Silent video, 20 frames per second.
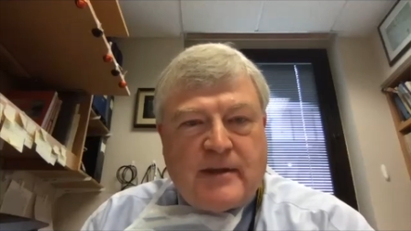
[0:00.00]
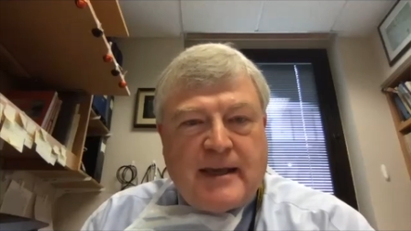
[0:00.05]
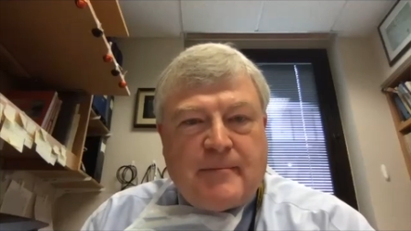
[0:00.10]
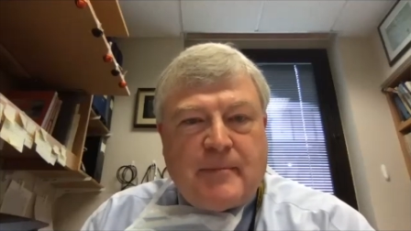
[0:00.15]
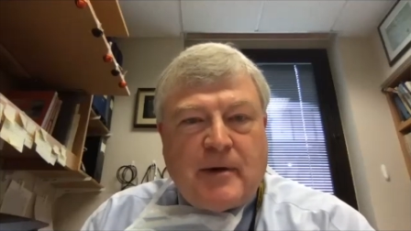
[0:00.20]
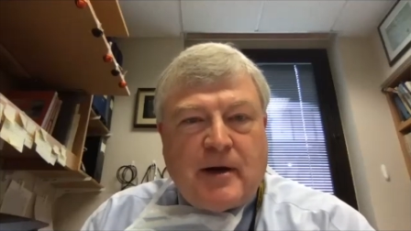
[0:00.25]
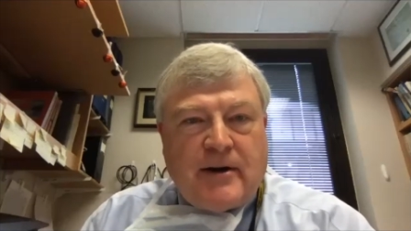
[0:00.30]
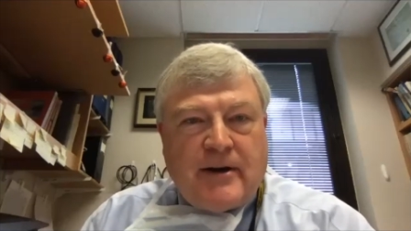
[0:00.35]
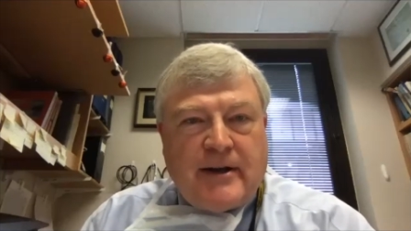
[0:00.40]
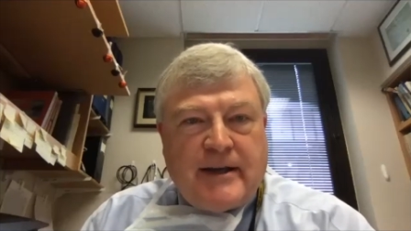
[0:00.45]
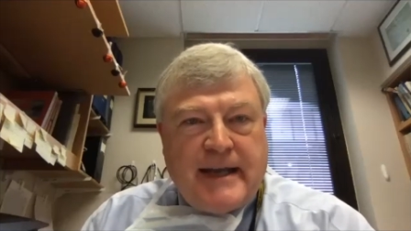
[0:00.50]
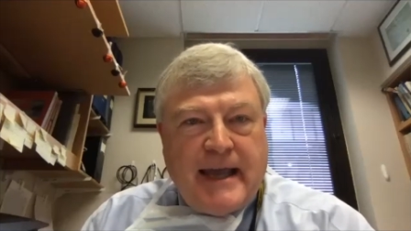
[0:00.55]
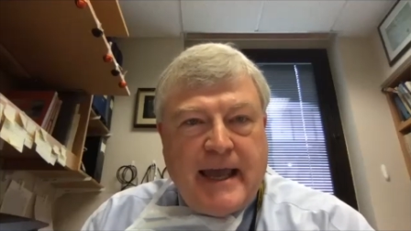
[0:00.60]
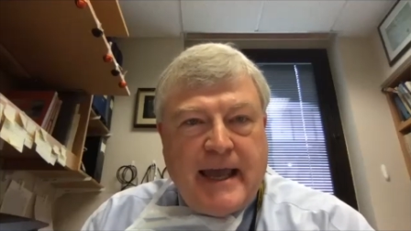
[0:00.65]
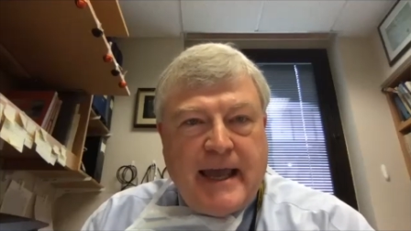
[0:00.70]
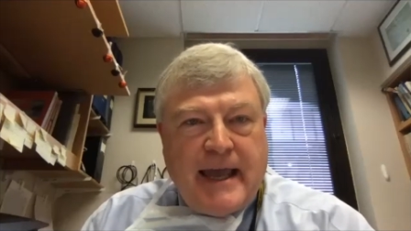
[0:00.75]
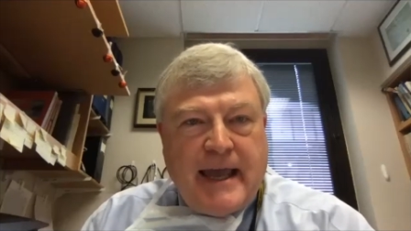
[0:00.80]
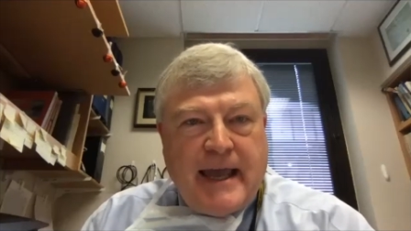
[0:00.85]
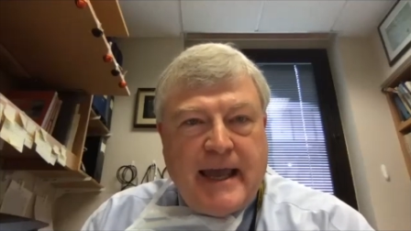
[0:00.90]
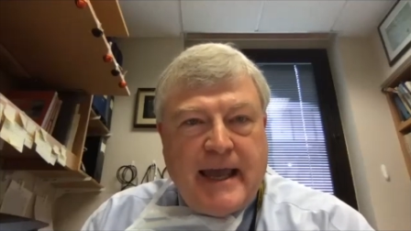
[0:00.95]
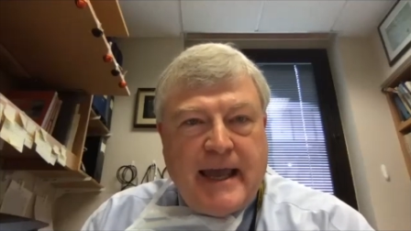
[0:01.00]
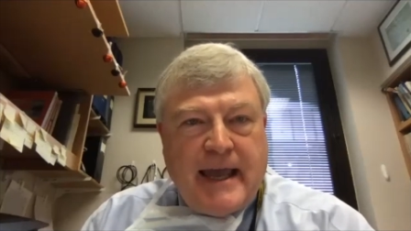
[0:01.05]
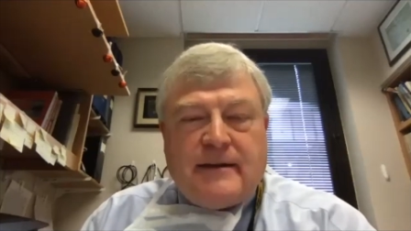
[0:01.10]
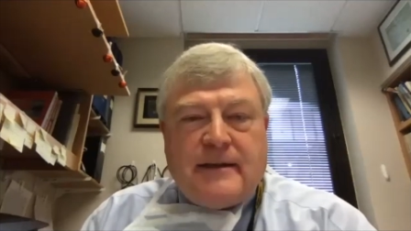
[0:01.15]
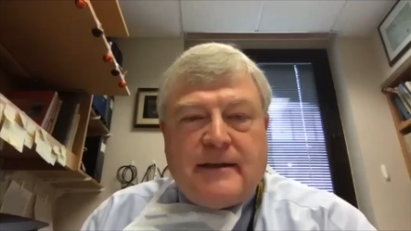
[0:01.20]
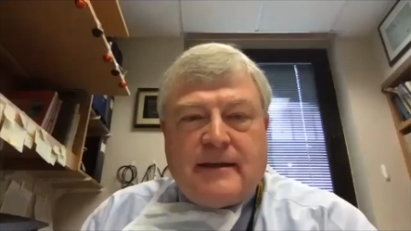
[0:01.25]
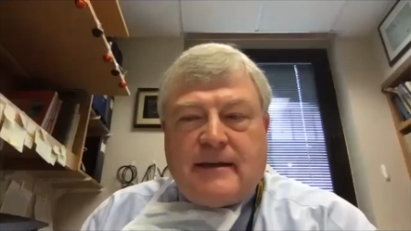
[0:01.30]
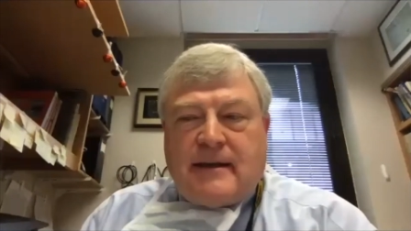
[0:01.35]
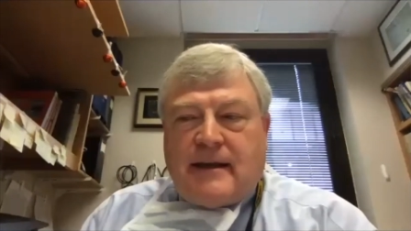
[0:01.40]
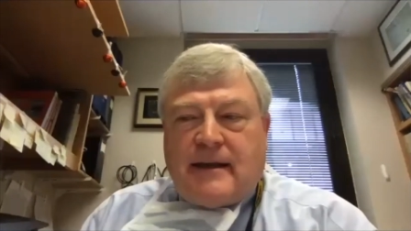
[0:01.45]
mRNA,
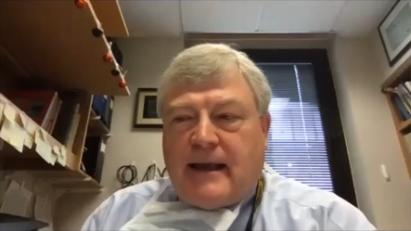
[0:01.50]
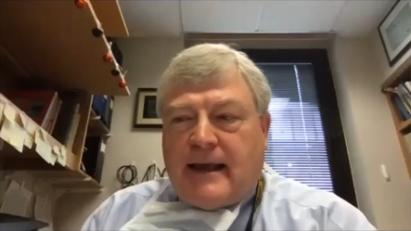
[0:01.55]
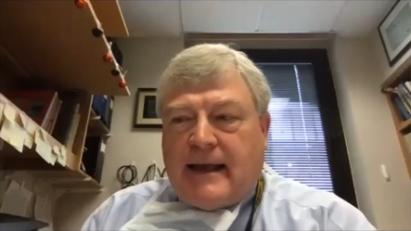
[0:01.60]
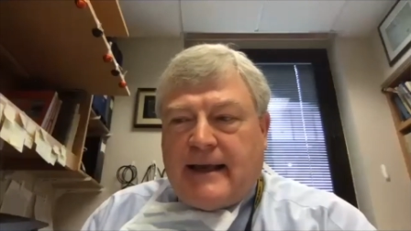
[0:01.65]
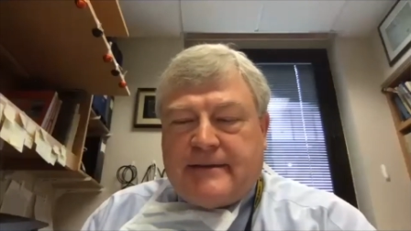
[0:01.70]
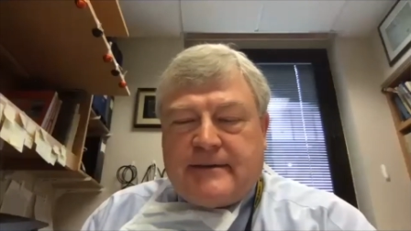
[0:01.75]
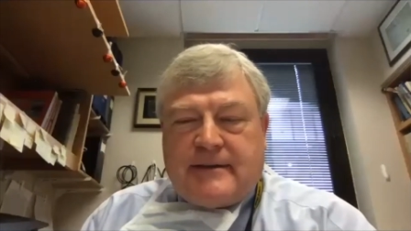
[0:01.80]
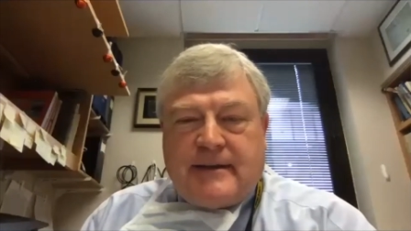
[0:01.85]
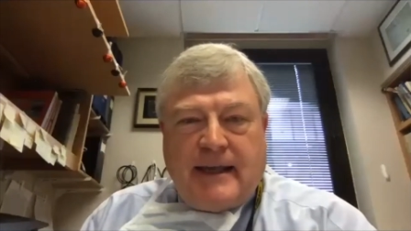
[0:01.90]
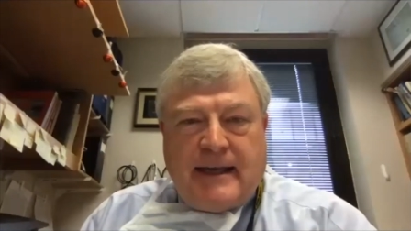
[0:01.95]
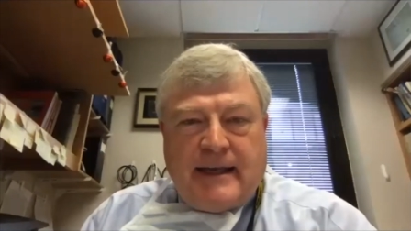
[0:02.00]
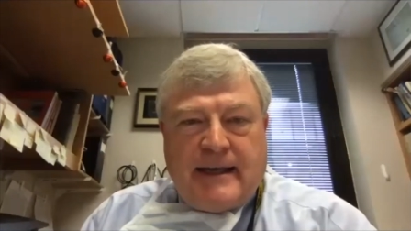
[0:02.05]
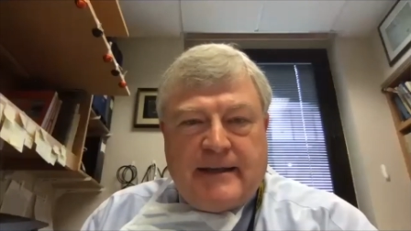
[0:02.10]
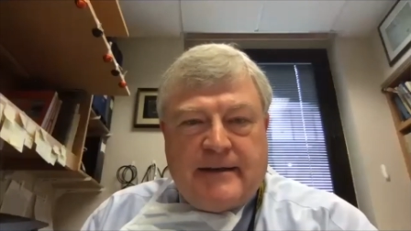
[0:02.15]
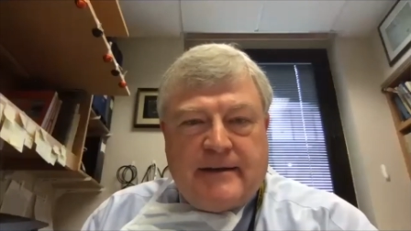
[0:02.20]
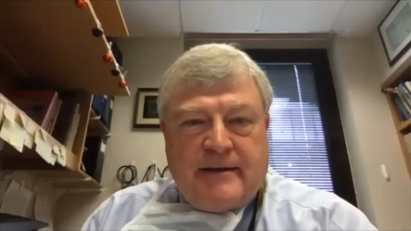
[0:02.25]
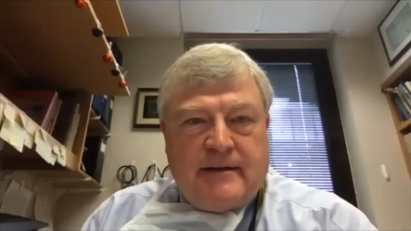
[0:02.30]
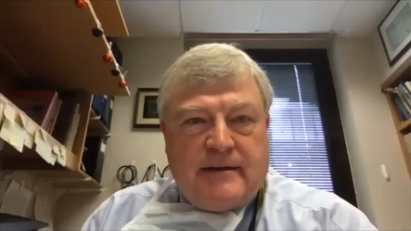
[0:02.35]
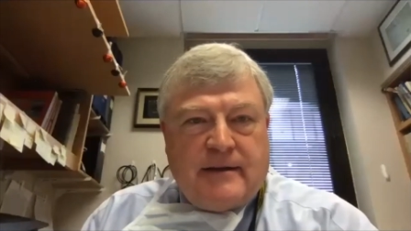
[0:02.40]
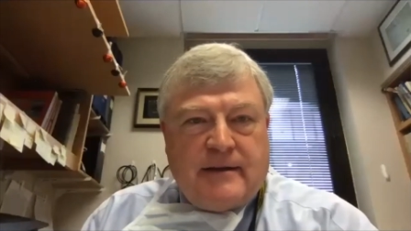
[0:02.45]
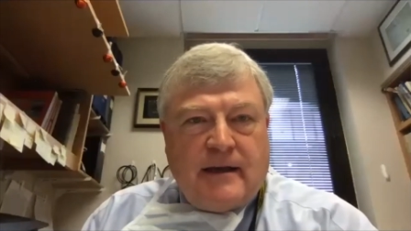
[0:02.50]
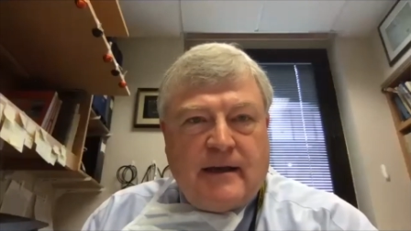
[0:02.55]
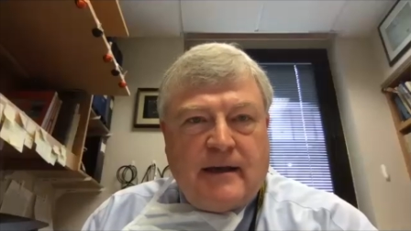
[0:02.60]
and can